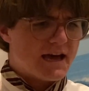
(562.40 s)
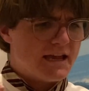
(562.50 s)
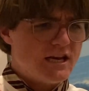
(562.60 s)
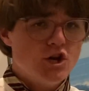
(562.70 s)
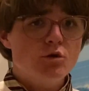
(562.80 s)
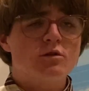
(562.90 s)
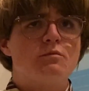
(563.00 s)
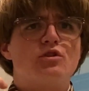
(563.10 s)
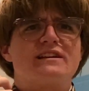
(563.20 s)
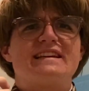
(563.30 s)

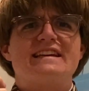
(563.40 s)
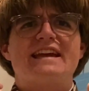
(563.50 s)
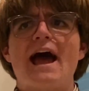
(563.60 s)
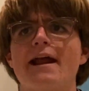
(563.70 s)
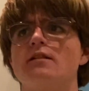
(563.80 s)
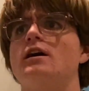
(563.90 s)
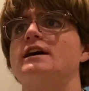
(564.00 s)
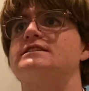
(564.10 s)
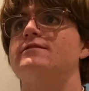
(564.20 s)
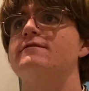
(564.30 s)
innumerable
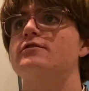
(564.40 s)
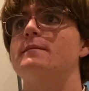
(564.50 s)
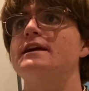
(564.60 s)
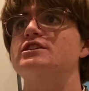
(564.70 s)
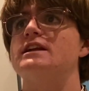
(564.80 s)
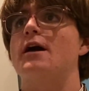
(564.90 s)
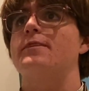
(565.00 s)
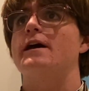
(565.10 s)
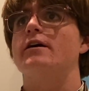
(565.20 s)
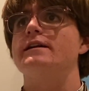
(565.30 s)
catalogs of information out
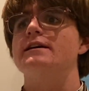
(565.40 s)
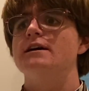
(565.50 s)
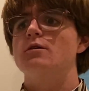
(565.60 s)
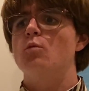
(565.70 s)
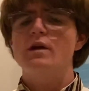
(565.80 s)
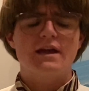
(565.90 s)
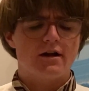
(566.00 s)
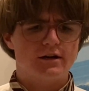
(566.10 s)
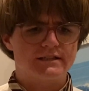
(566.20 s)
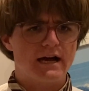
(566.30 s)
there, and we in
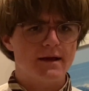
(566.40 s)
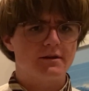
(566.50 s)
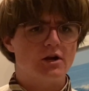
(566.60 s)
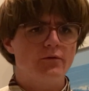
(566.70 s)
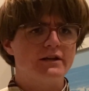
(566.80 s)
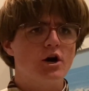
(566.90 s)
our time can only